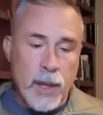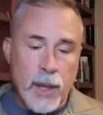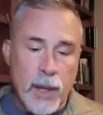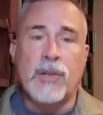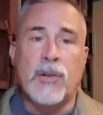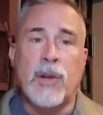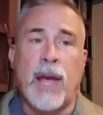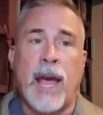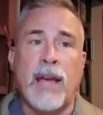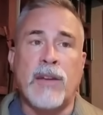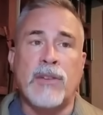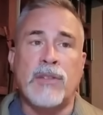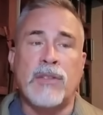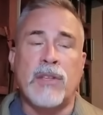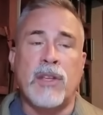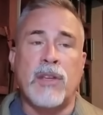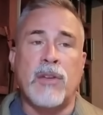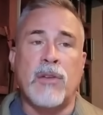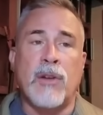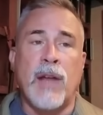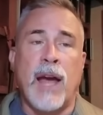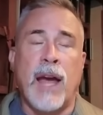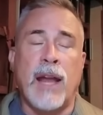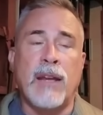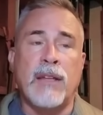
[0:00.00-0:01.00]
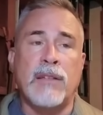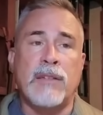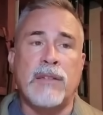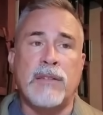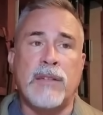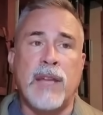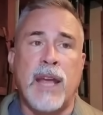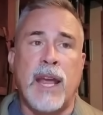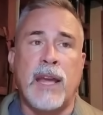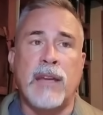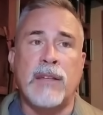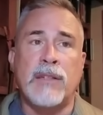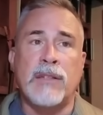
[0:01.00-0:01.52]
As the United
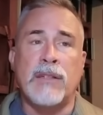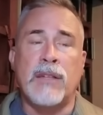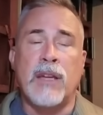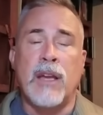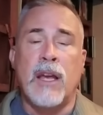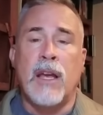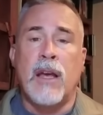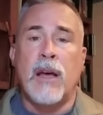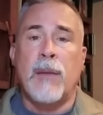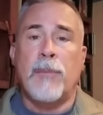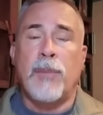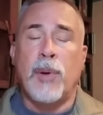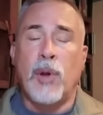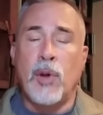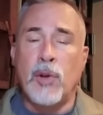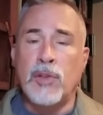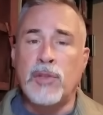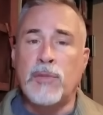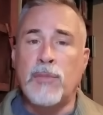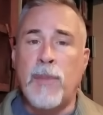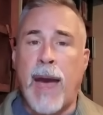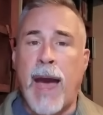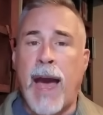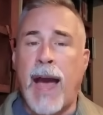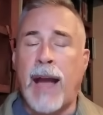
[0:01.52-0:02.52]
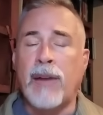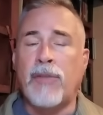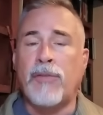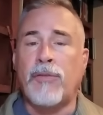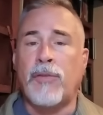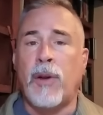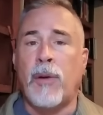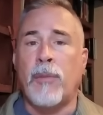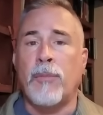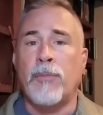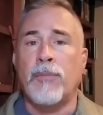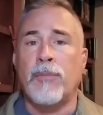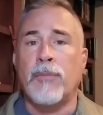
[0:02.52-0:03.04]
States pulls back
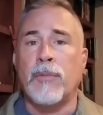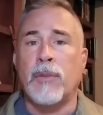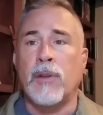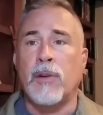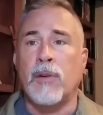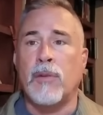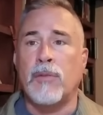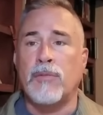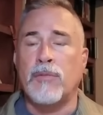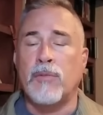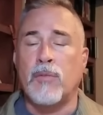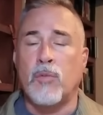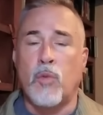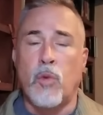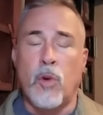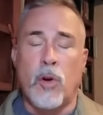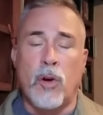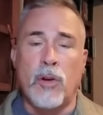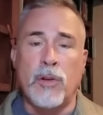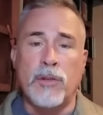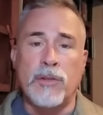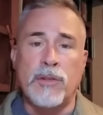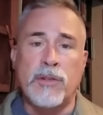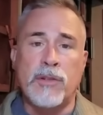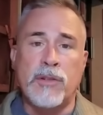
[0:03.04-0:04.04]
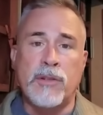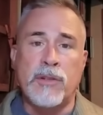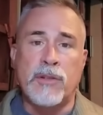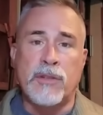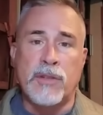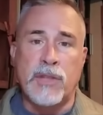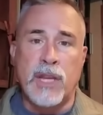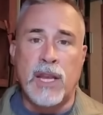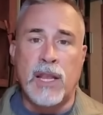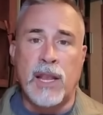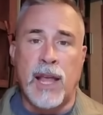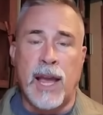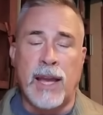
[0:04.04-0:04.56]
from the world's
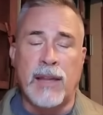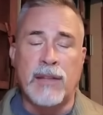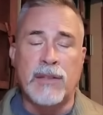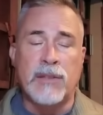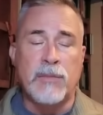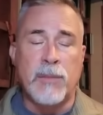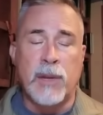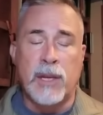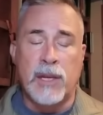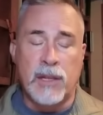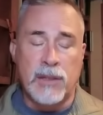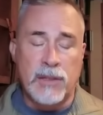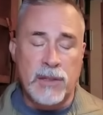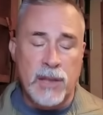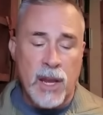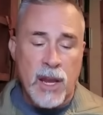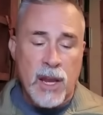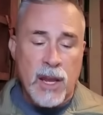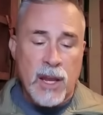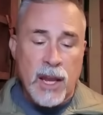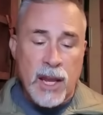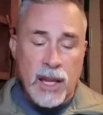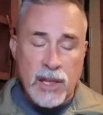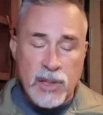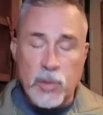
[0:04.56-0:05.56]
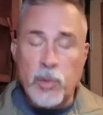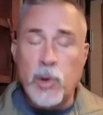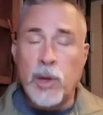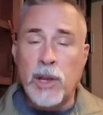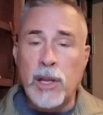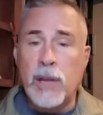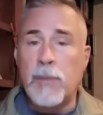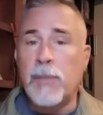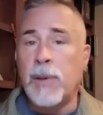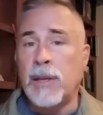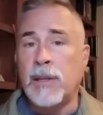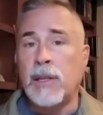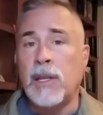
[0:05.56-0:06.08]
sea lanes, because it's
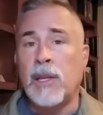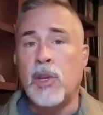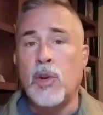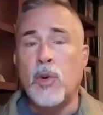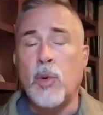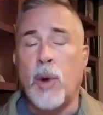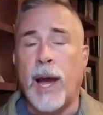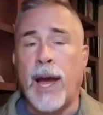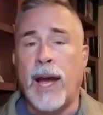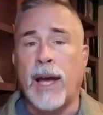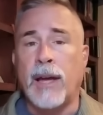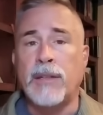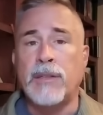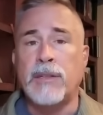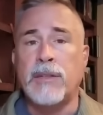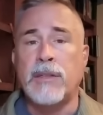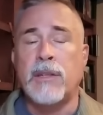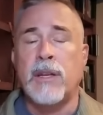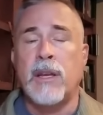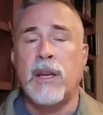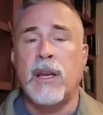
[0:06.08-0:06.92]
really been the US